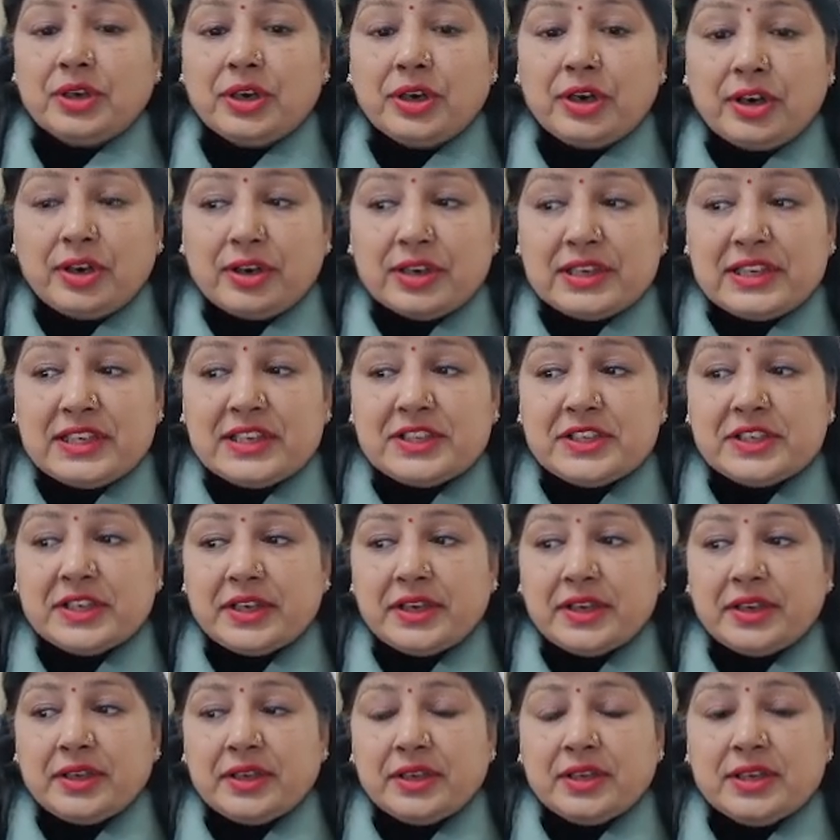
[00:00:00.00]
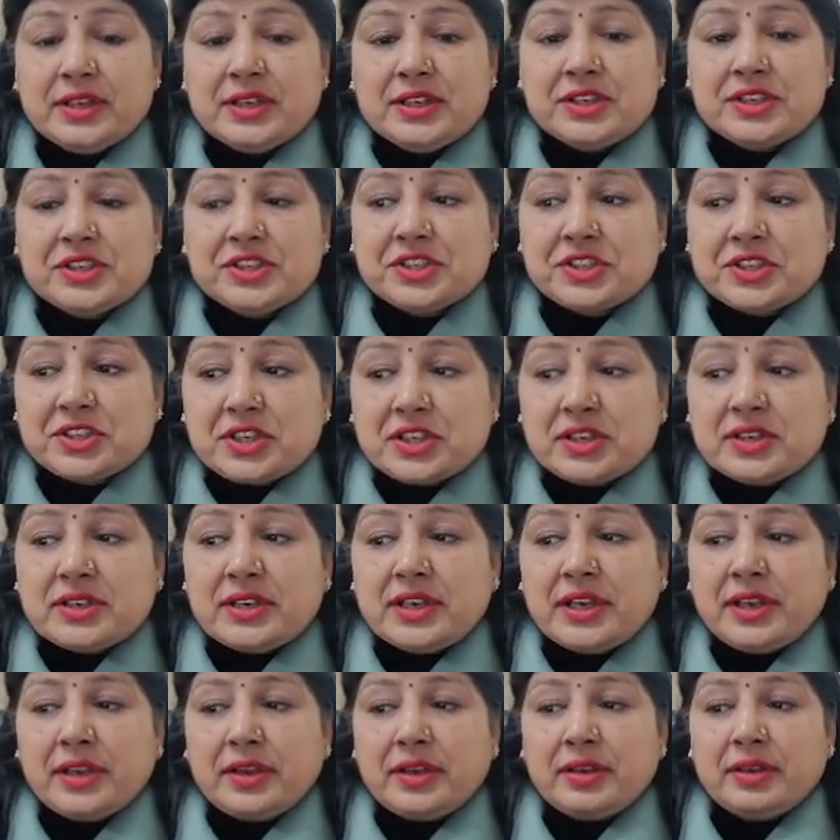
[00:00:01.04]
holiday,
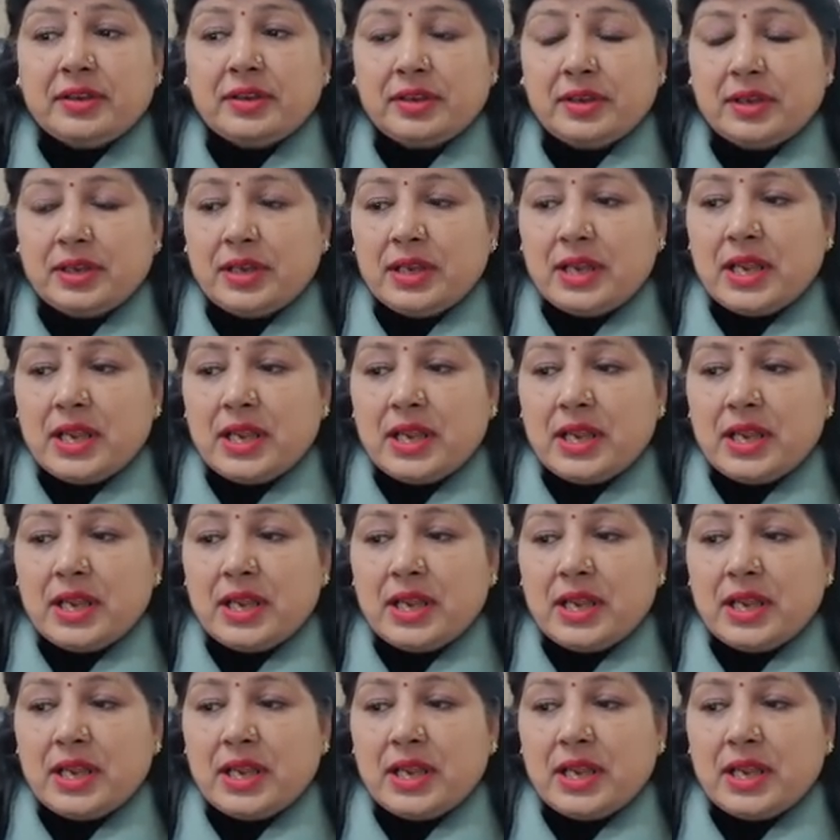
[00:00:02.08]
stirring,